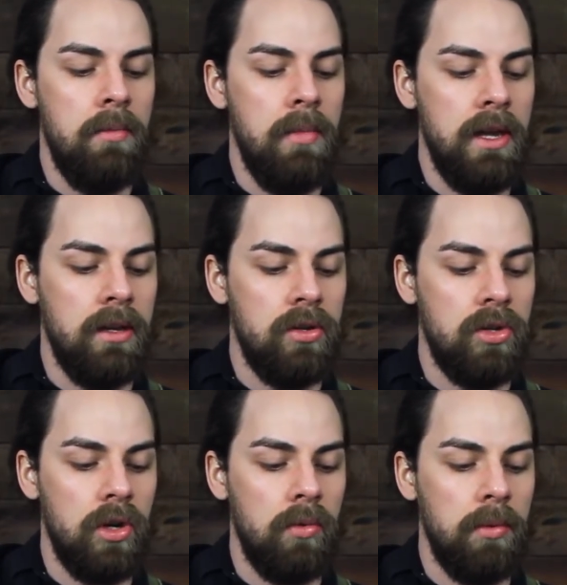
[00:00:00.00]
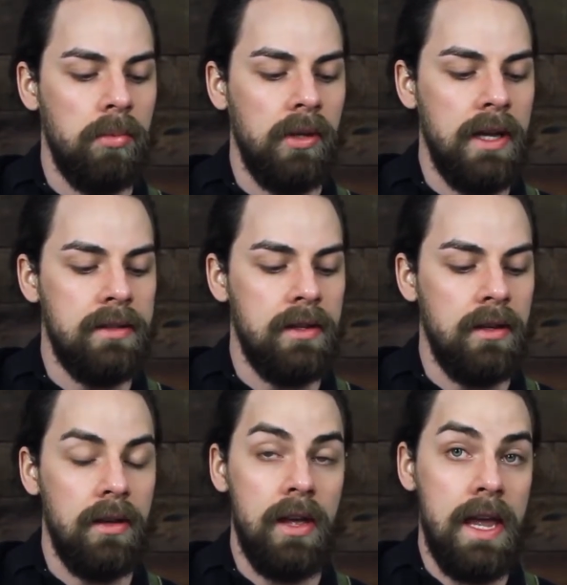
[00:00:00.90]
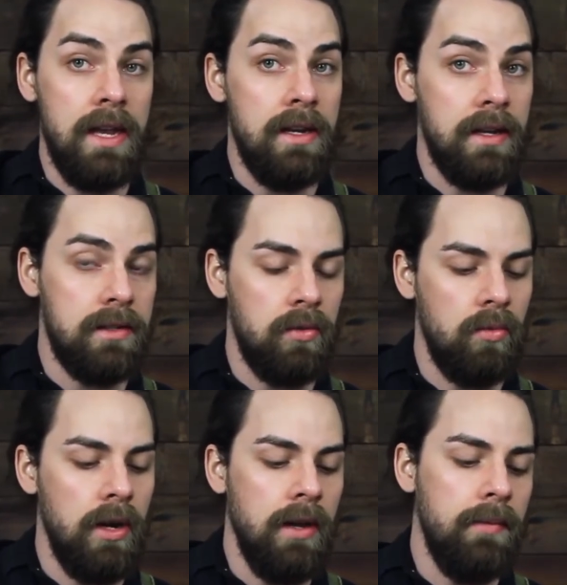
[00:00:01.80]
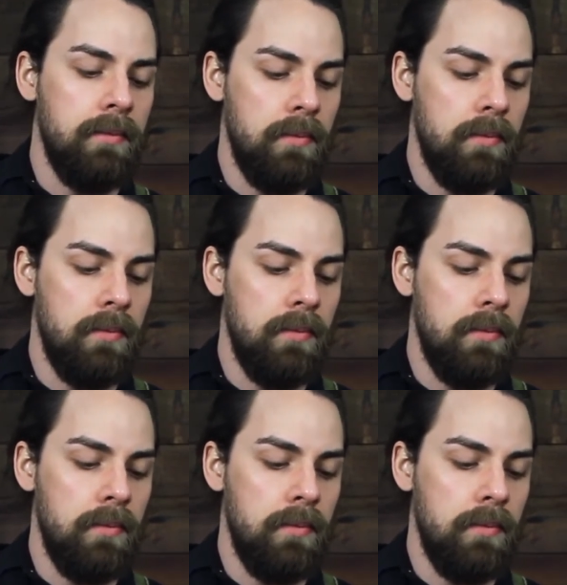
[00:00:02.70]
making sure we're planting index and ring.